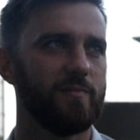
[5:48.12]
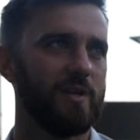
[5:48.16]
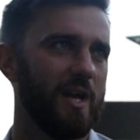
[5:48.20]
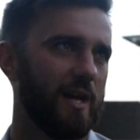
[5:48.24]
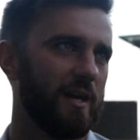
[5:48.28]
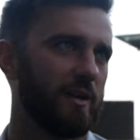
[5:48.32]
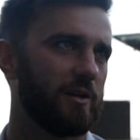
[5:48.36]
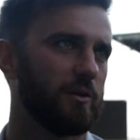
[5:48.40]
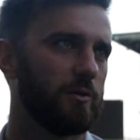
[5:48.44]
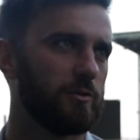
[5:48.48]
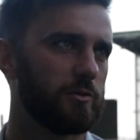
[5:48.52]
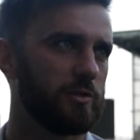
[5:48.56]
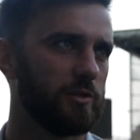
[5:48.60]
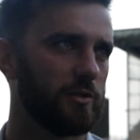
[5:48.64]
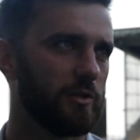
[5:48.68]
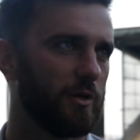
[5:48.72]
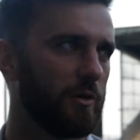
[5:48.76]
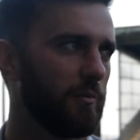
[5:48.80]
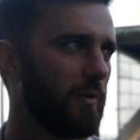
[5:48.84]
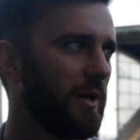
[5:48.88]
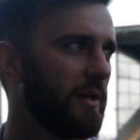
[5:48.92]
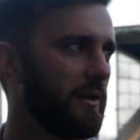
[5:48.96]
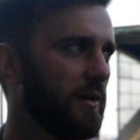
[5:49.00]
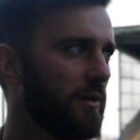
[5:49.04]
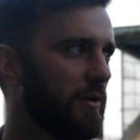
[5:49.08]
Yeah, of course you
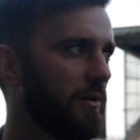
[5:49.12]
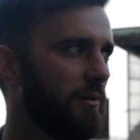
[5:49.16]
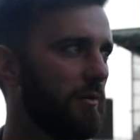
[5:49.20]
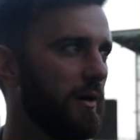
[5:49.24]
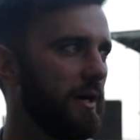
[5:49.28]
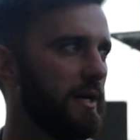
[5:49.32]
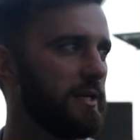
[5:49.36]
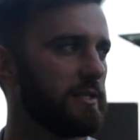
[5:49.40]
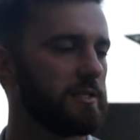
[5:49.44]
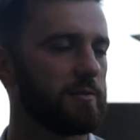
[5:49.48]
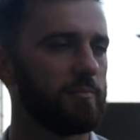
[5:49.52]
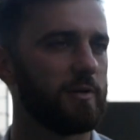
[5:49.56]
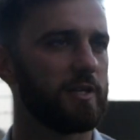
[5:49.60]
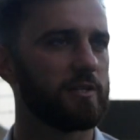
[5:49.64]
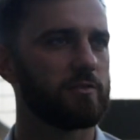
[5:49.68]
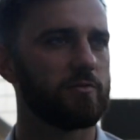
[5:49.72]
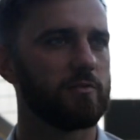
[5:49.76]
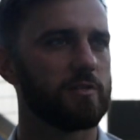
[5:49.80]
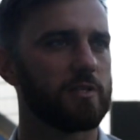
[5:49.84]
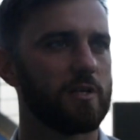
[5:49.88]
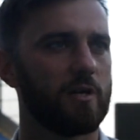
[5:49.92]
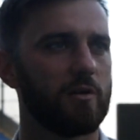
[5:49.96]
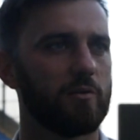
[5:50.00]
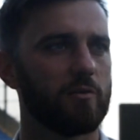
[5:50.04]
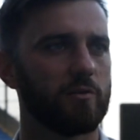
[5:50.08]
do. 1-0 away is the best
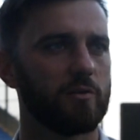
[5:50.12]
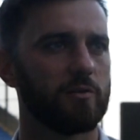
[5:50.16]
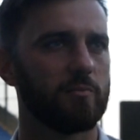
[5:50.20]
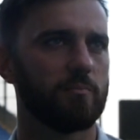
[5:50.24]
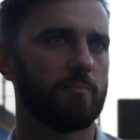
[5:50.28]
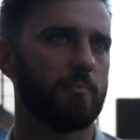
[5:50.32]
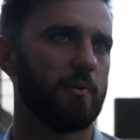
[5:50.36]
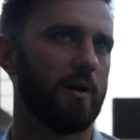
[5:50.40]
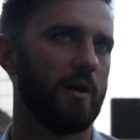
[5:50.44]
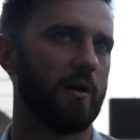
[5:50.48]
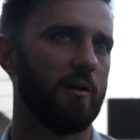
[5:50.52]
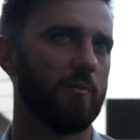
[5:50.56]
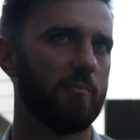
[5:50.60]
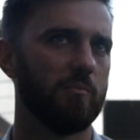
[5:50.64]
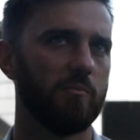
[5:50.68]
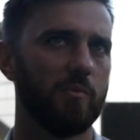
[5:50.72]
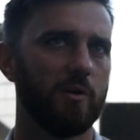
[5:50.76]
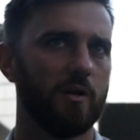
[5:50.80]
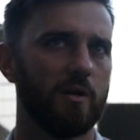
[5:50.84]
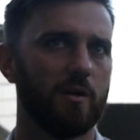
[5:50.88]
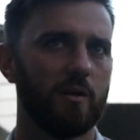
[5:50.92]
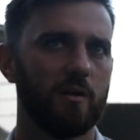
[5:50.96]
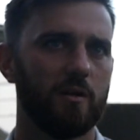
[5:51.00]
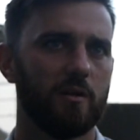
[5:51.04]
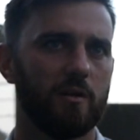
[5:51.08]
result.
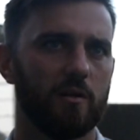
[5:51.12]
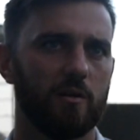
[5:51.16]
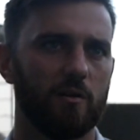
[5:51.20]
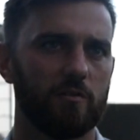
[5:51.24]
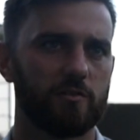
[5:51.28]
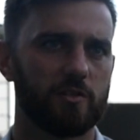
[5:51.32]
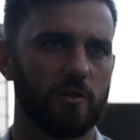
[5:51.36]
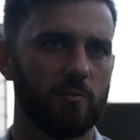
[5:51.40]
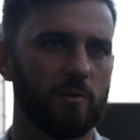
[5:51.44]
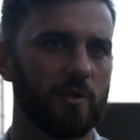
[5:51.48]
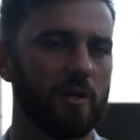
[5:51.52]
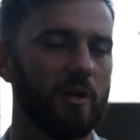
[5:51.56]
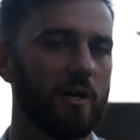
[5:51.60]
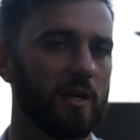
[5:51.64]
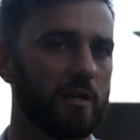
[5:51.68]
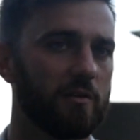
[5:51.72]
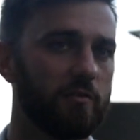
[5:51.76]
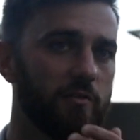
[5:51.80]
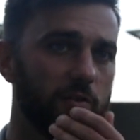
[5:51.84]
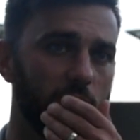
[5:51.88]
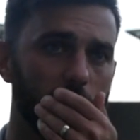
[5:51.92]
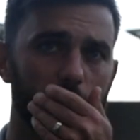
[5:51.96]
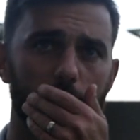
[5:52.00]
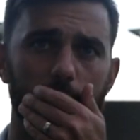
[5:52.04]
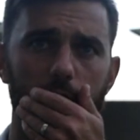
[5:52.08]
Obviously, we'd like
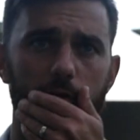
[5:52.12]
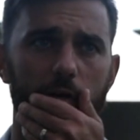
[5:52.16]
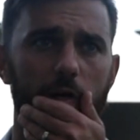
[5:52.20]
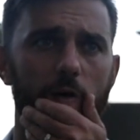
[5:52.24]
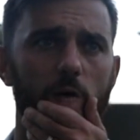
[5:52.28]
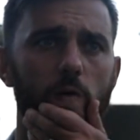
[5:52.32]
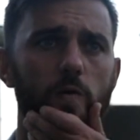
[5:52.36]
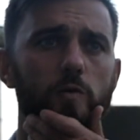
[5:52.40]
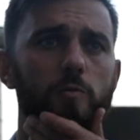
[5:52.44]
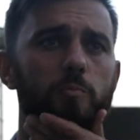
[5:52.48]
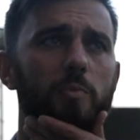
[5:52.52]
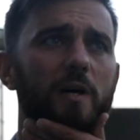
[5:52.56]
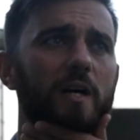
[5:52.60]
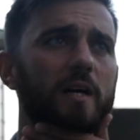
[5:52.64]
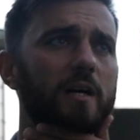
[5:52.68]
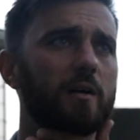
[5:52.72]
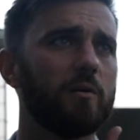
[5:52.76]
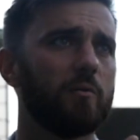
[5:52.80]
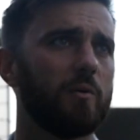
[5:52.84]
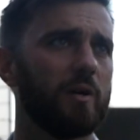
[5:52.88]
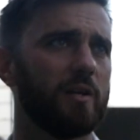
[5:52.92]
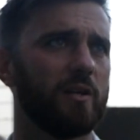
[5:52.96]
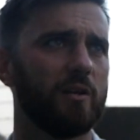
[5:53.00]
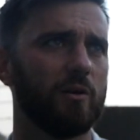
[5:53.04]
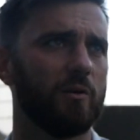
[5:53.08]
a few more goals, but
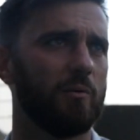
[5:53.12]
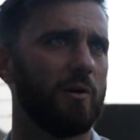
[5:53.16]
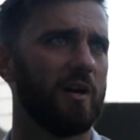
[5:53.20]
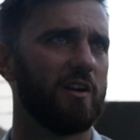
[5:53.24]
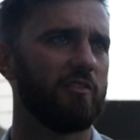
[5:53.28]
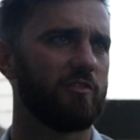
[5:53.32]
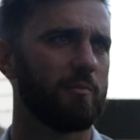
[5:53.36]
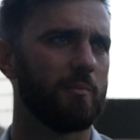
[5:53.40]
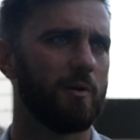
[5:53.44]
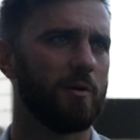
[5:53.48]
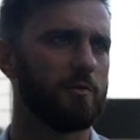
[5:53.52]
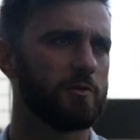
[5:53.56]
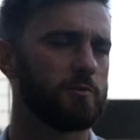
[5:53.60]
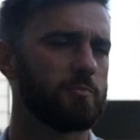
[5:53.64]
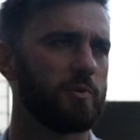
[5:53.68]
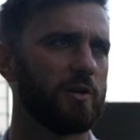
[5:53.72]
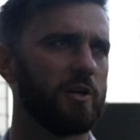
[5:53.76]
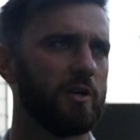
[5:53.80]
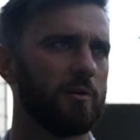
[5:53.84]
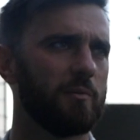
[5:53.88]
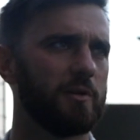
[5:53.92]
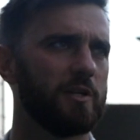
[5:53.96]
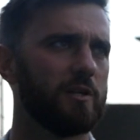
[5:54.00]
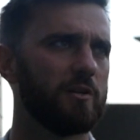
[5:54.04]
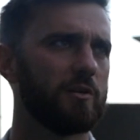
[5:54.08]
1-0 away from home is
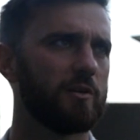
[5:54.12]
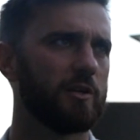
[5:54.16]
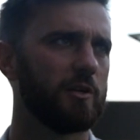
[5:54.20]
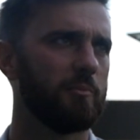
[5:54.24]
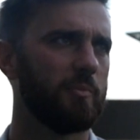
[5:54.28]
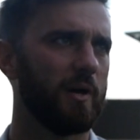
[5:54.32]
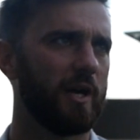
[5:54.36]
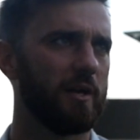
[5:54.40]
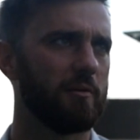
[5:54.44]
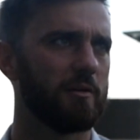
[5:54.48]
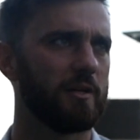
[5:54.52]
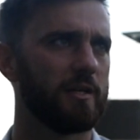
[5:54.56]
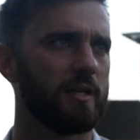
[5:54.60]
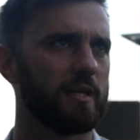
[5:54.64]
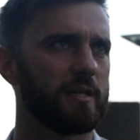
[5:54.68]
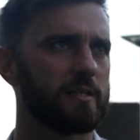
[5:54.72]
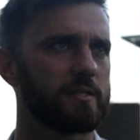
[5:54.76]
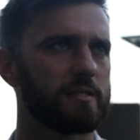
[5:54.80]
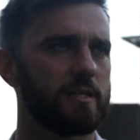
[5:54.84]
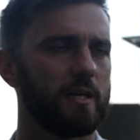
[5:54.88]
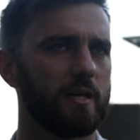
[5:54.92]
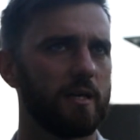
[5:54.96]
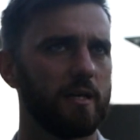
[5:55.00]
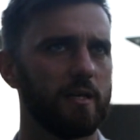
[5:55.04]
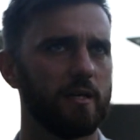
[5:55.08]
brilliant when you look at the paper the
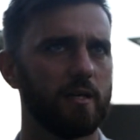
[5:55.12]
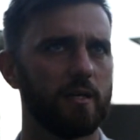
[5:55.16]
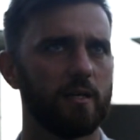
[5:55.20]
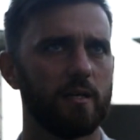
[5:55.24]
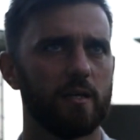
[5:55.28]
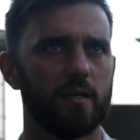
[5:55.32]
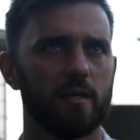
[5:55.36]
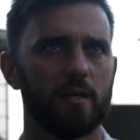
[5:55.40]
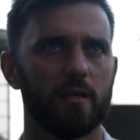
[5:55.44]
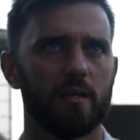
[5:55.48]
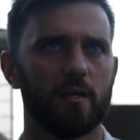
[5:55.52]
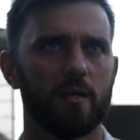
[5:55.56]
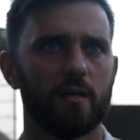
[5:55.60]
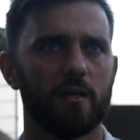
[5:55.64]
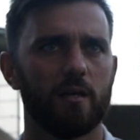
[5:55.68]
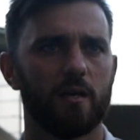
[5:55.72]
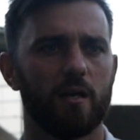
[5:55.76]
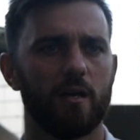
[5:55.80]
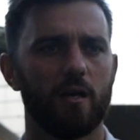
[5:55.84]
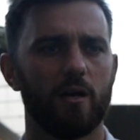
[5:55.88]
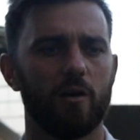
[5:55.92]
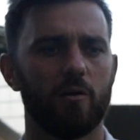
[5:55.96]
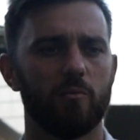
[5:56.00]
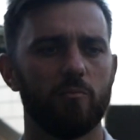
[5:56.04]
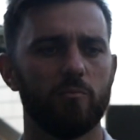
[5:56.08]
next day.
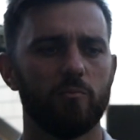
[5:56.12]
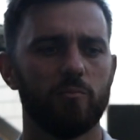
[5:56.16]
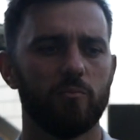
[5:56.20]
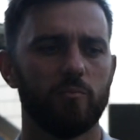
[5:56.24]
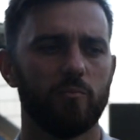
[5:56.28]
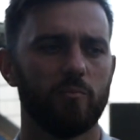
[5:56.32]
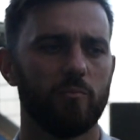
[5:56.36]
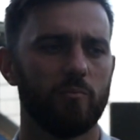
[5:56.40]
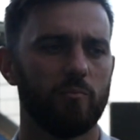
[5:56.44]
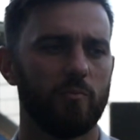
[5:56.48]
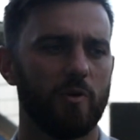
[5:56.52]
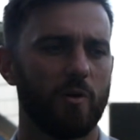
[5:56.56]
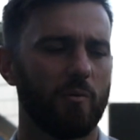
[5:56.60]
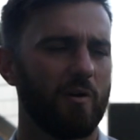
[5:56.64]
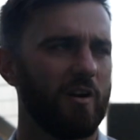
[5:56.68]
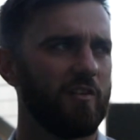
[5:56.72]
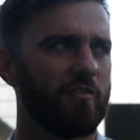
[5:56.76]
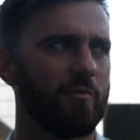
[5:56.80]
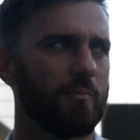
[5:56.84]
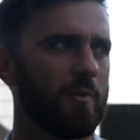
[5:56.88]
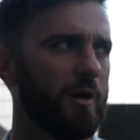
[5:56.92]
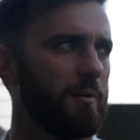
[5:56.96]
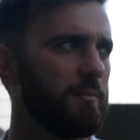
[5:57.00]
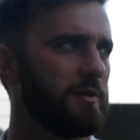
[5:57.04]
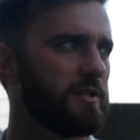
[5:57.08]
Away
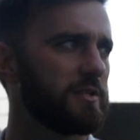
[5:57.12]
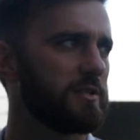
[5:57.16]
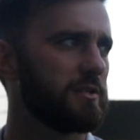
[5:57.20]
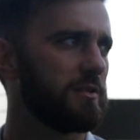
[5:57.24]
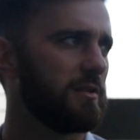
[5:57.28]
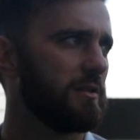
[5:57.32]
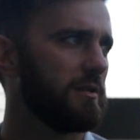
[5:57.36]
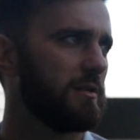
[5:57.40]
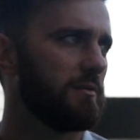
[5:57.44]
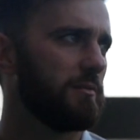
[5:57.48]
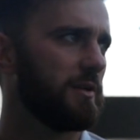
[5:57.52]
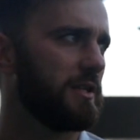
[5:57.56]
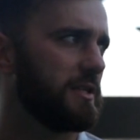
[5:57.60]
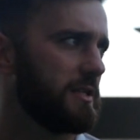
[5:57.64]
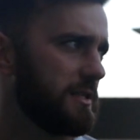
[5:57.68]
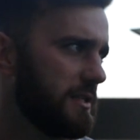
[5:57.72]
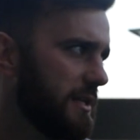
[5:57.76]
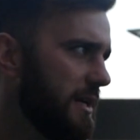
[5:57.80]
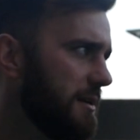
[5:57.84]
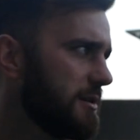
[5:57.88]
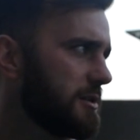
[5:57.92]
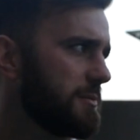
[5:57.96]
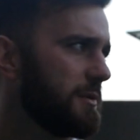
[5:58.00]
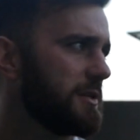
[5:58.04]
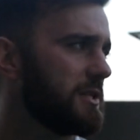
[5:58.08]
from home is when
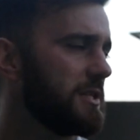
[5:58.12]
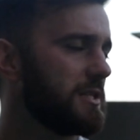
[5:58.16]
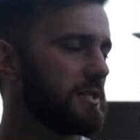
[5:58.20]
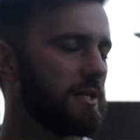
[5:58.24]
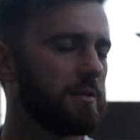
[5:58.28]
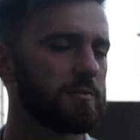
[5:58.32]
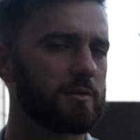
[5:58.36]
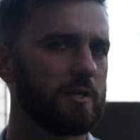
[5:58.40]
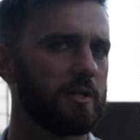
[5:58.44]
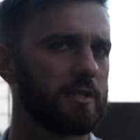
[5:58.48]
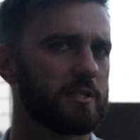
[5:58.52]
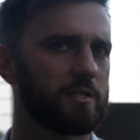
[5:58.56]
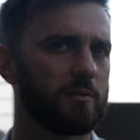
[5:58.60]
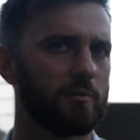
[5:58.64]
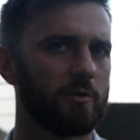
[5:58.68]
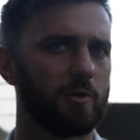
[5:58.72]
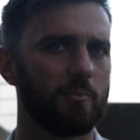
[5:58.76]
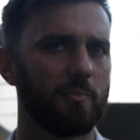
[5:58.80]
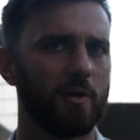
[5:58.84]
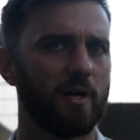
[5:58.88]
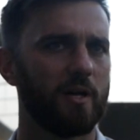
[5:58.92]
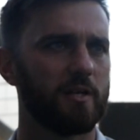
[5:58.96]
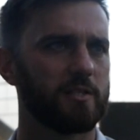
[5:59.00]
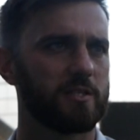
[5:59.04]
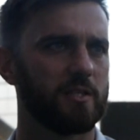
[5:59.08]
teams, especially teams like this, that
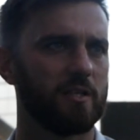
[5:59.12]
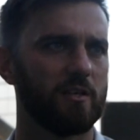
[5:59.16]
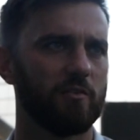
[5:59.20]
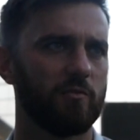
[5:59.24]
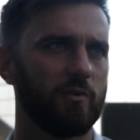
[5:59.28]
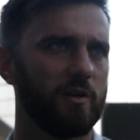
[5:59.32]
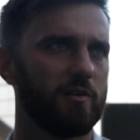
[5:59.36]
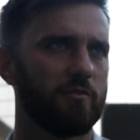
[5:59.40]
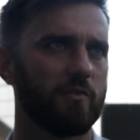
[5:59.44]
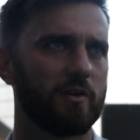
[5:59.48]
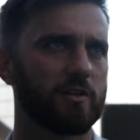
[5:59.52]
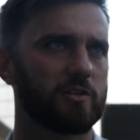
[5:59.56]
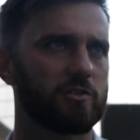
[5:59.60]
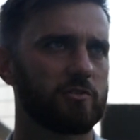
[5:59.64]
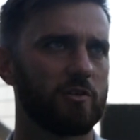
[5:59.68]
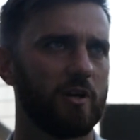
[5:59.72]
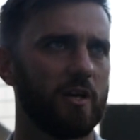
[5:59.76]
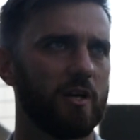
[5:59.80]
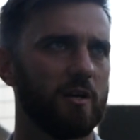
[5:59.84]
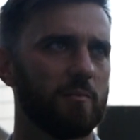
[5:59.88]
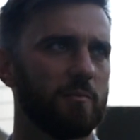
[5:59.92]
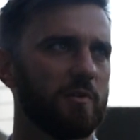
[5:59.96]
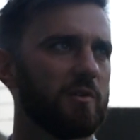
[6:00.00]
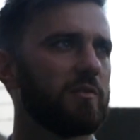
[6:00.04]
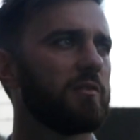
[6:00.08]
want to pass it. If we
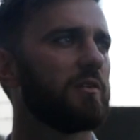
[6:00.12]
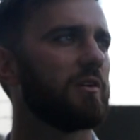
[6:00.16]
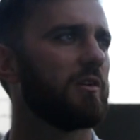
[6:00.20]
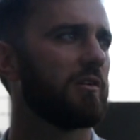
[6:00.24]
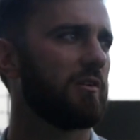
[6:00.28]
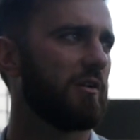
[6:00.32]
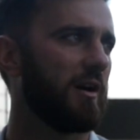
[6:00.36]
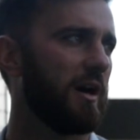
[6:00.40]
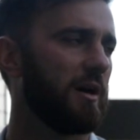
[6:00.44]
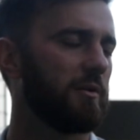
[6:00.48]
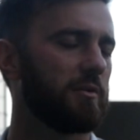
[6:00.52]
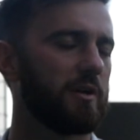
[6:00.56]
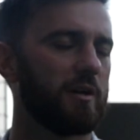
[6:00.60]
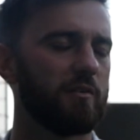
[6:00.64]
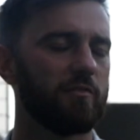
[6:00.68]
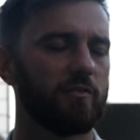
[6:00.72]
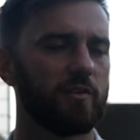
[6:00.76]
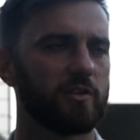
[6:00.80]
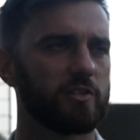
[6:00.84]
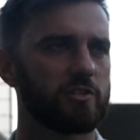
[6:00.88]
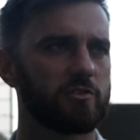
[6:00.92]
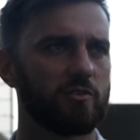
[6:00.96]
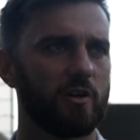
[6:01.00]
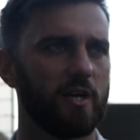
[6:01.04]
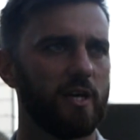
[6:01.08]
frustrate them, the crowd get
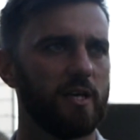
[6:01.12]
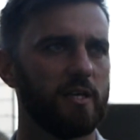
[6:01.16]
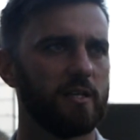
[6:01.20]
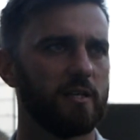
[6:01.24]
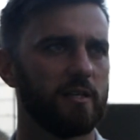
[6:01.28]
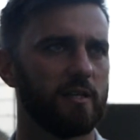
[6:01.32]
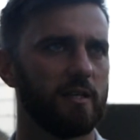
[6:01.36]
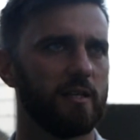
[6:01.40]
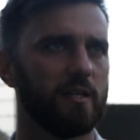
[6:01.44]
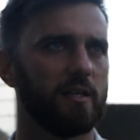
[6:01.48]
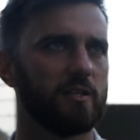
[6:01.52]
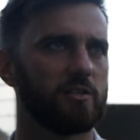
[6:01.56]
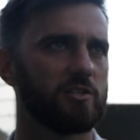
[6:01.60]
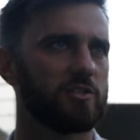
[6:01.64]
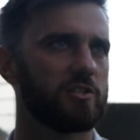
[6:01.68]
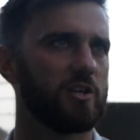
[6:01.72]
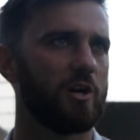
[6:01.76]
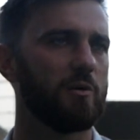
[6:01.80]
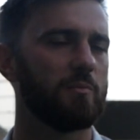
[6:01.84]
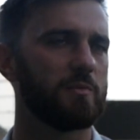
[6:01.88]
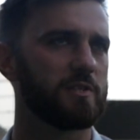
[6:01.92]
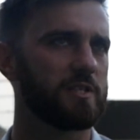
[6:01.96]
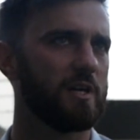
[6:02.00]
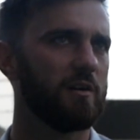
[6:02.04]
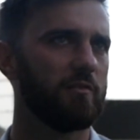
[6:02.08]
frustrated, and then it just
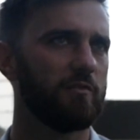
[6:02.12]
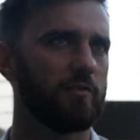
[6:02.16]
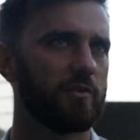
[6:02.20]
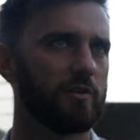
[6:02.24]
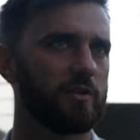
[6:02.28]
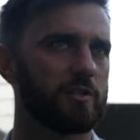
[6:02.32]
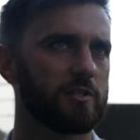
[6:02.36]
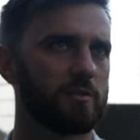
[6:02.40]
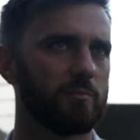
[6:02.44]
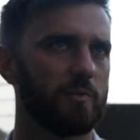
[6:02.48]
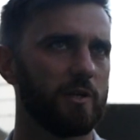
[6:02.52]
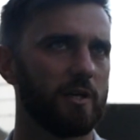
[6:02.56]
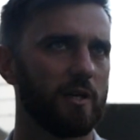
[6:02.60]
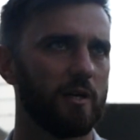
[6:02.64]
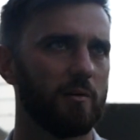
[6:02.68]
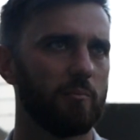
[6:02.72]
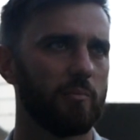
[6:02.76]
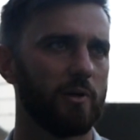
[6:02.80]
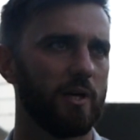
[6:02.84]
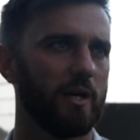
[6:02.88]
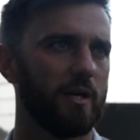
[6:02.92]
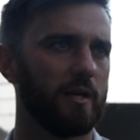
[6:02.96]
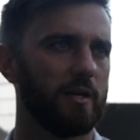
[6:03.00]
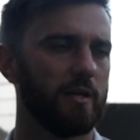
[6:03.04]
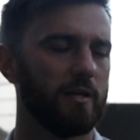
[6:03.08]
opens up for us and we go
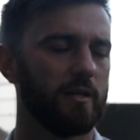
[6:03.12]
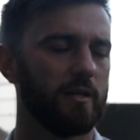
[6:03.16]
and play.